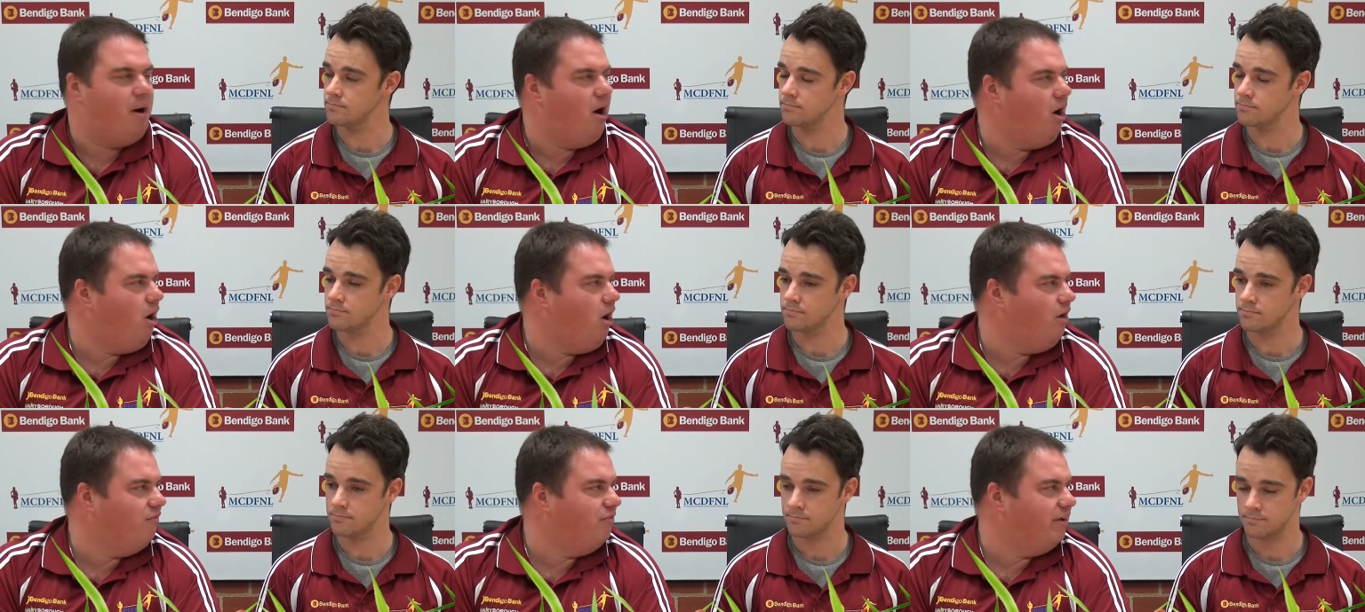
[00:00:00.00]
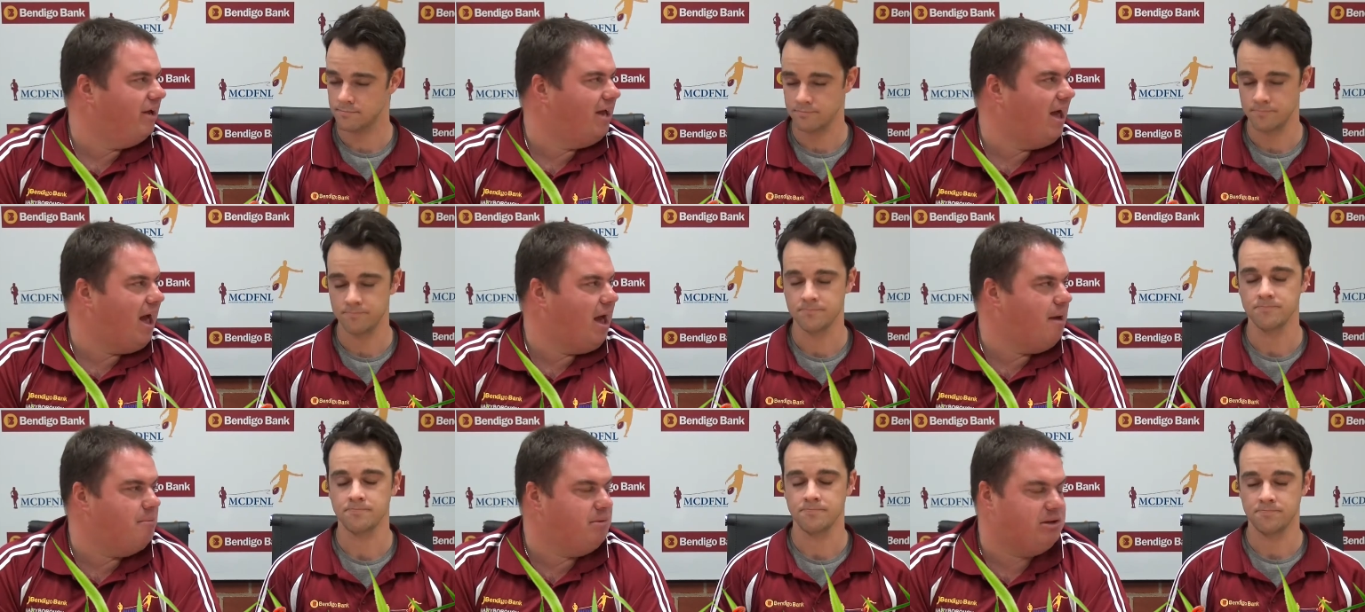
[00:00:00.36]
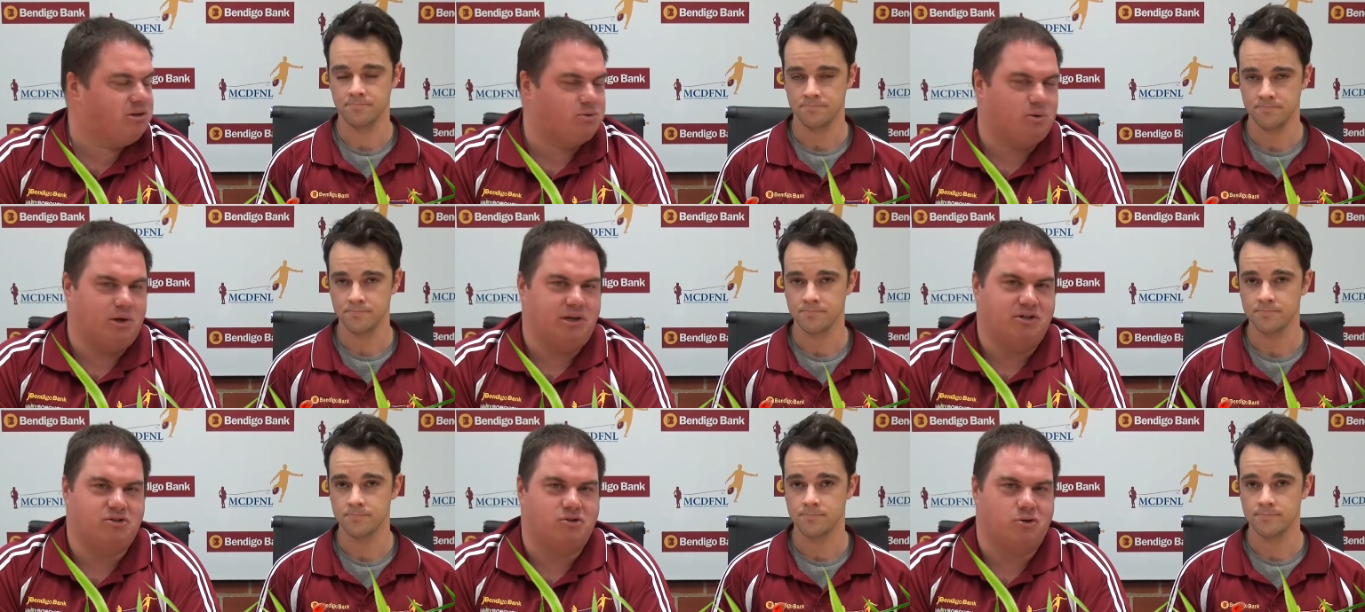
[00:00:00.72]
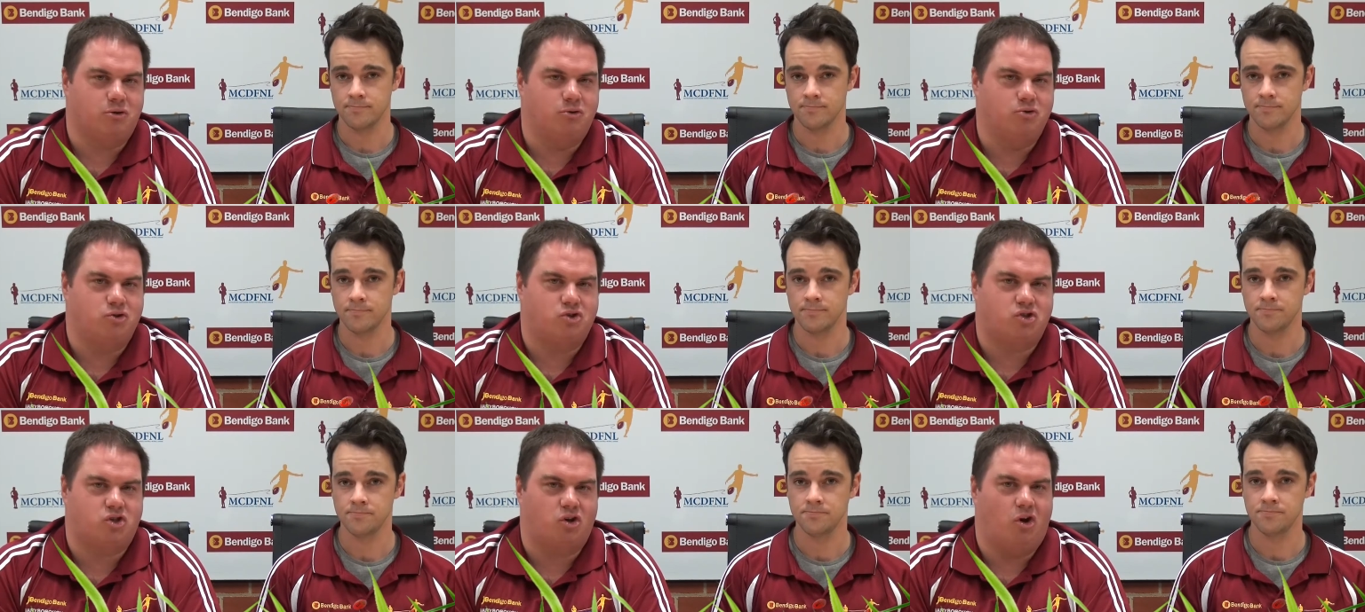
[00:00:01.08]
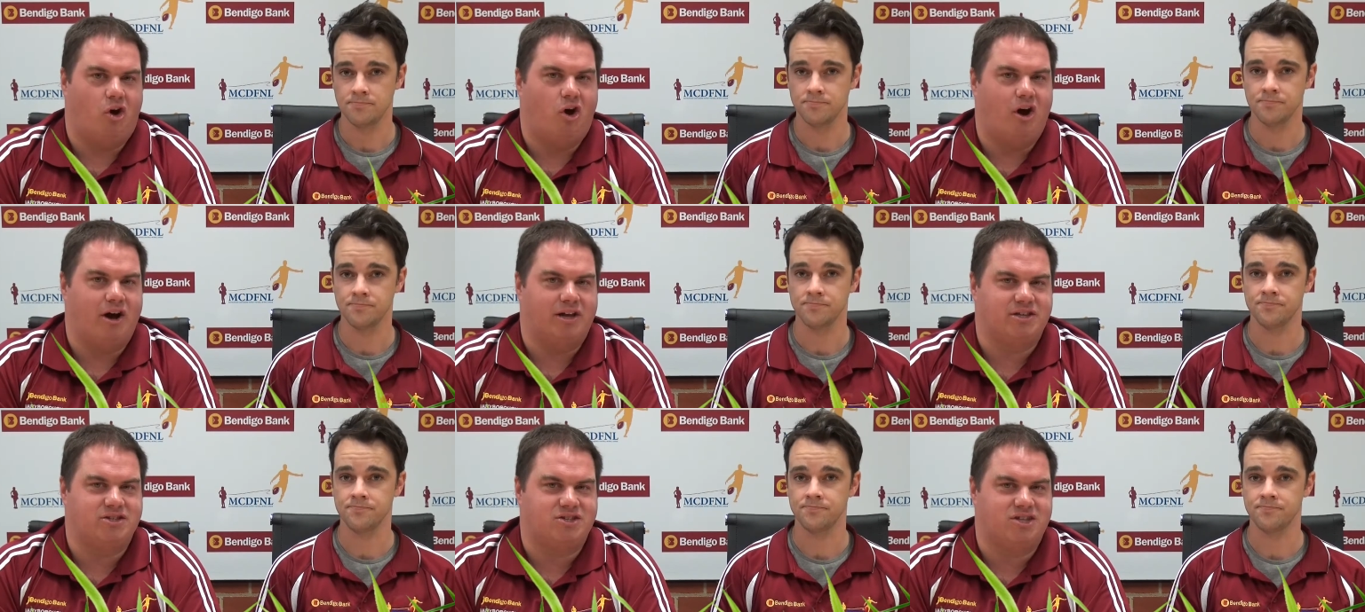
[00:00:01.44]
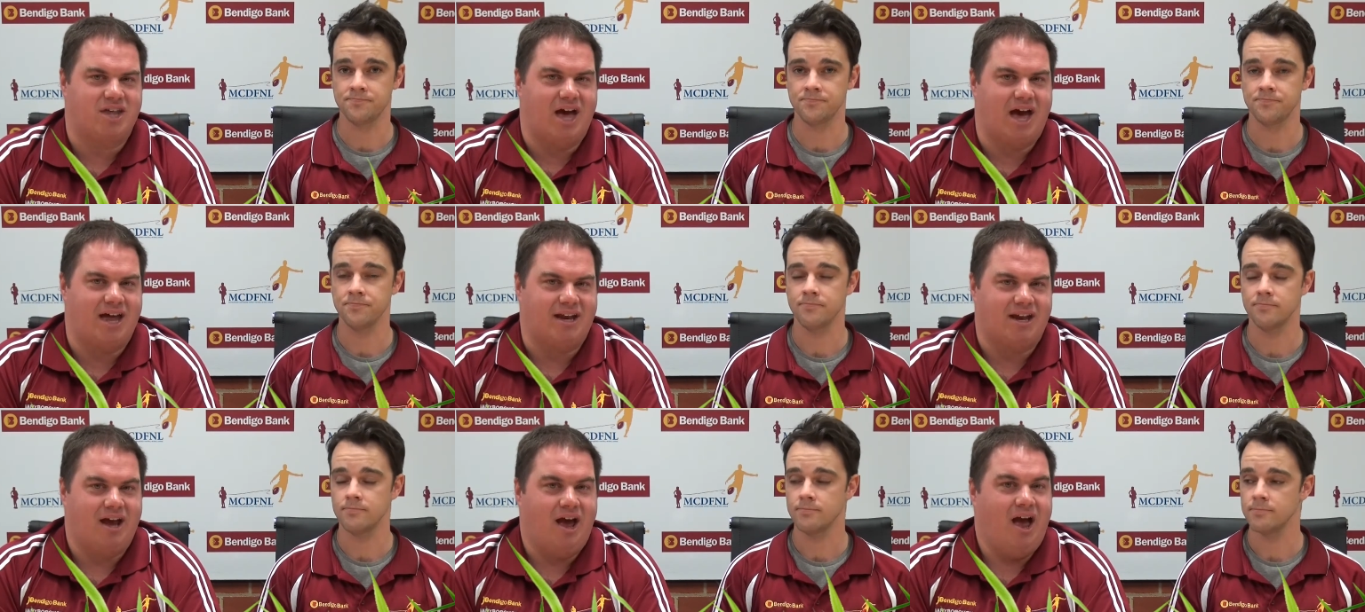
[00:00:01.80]
Speaker 1: of a game between two sides
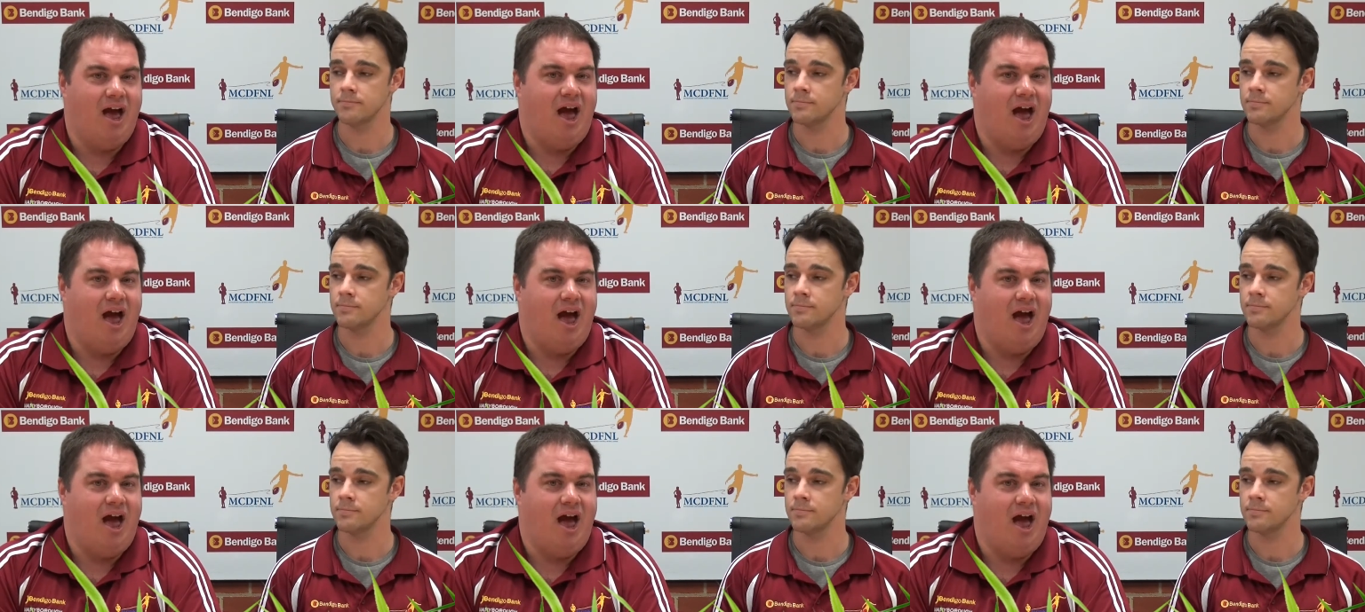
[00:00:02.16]
that